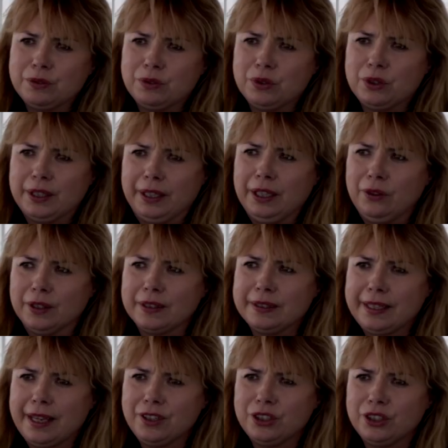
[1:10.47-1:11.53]
for EU
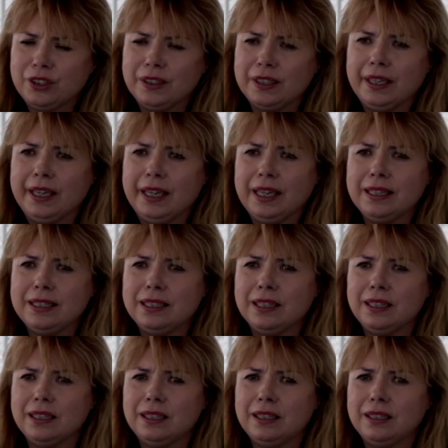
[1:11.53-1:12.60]
accession, and
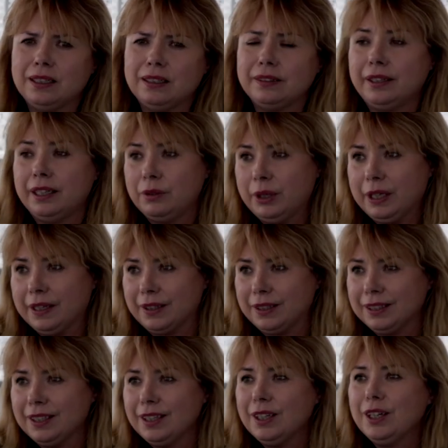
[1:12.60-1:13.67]
here we
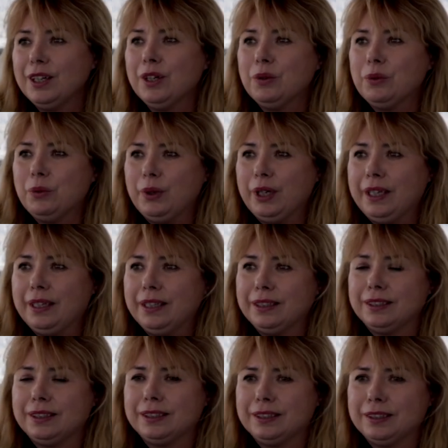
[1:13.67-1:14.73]
are. We
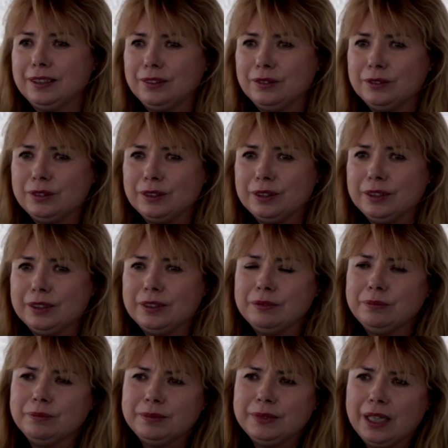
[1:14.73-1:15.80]
now
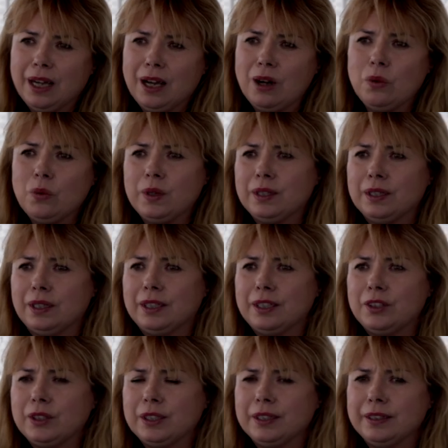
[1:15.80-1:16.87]

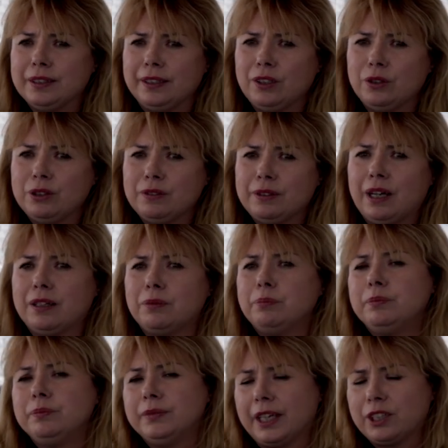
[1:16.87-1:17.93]
are
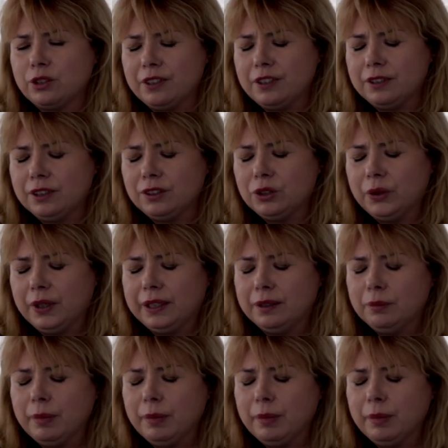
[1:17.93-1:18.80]
actually doing the